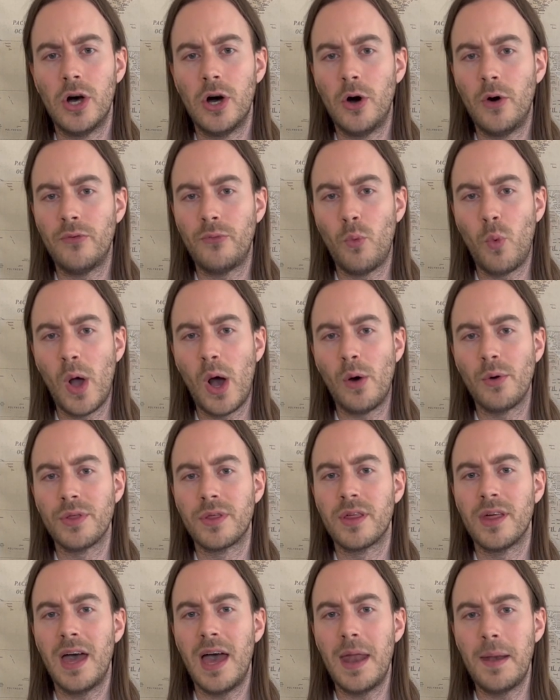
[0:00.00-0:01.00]
of
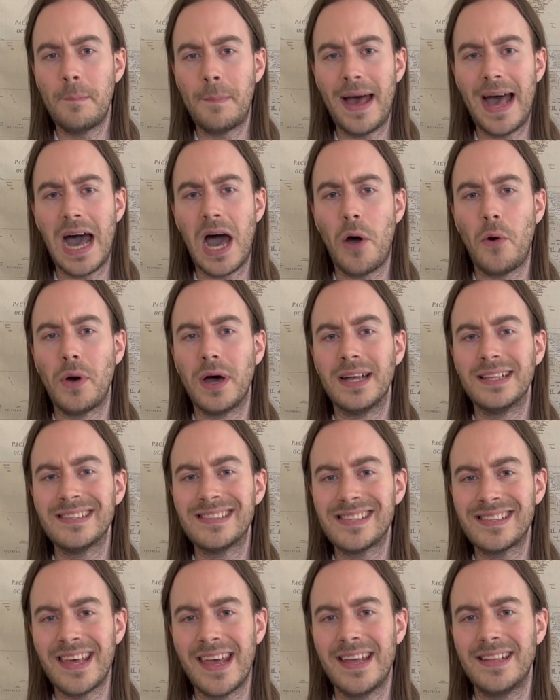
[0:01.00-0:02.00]
wealth and power and
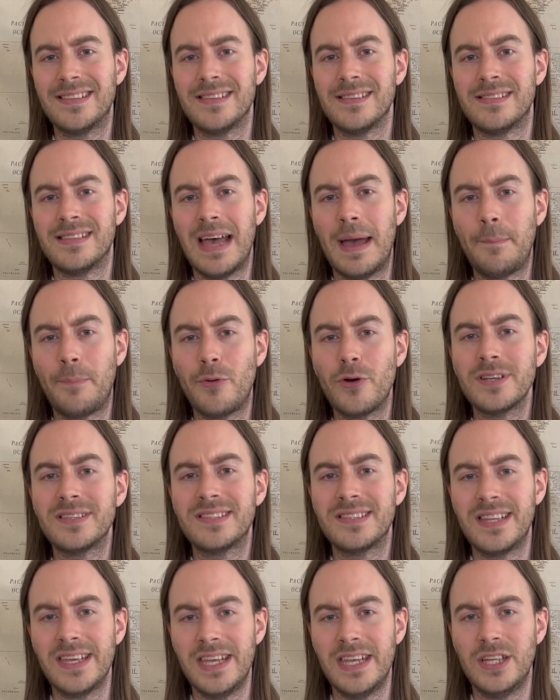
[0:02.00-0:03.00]
status and
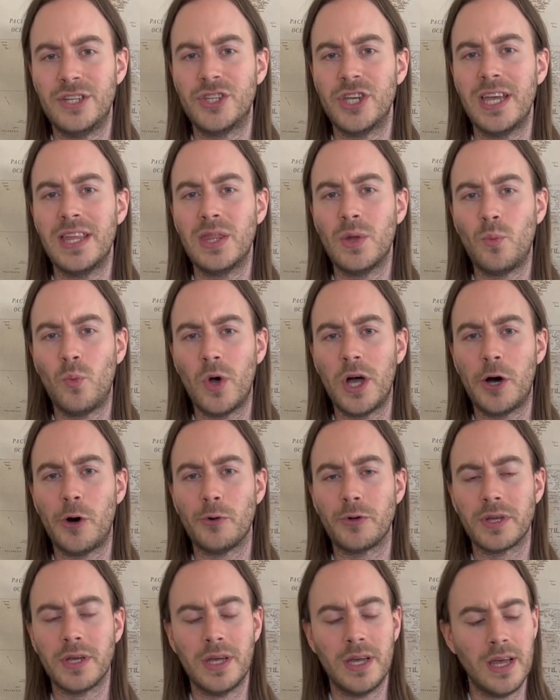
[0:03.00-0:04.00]
prestige in the
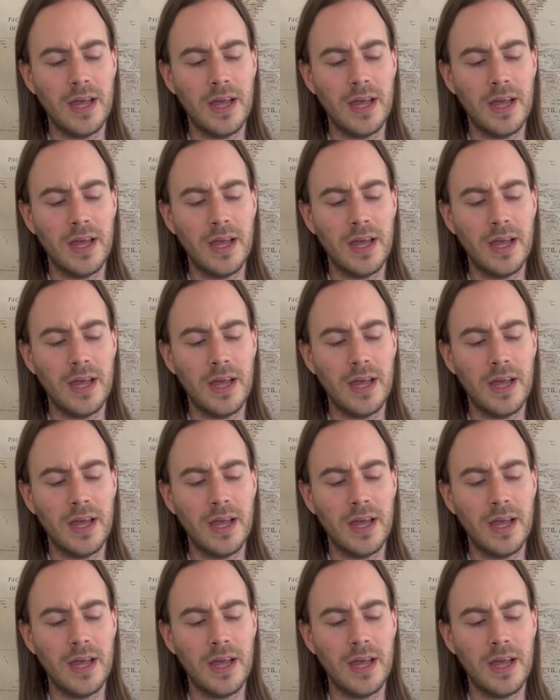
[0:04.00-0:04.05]
world.